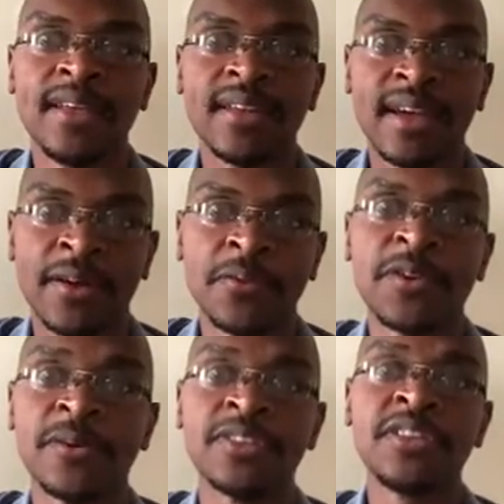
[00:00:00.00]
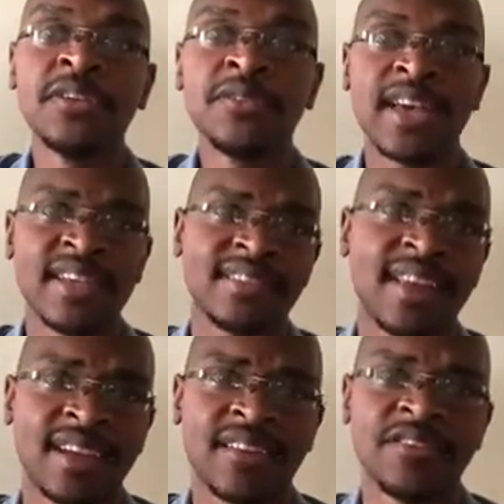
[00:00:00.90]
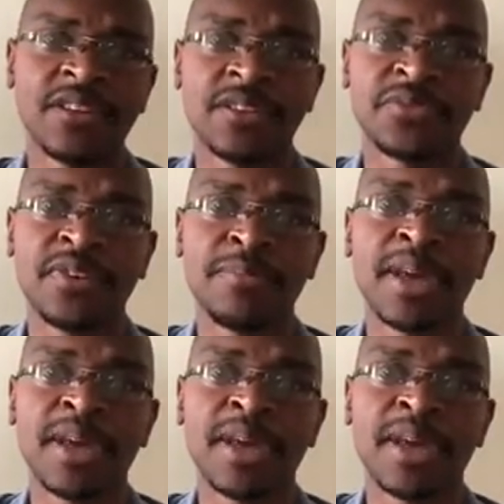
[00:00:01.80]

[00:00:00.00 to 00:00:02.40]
Now, there were two tests that I could have chose from,